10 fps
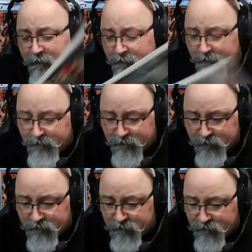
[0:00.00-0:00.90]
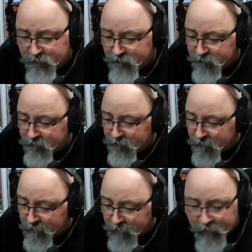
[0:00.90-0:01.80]

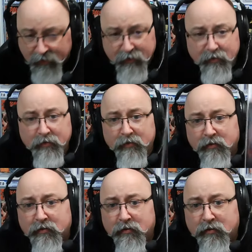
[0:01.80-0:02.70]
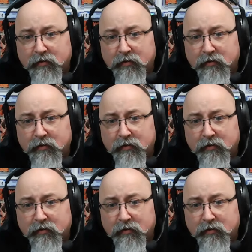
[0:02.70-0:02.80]
Nobody speaks.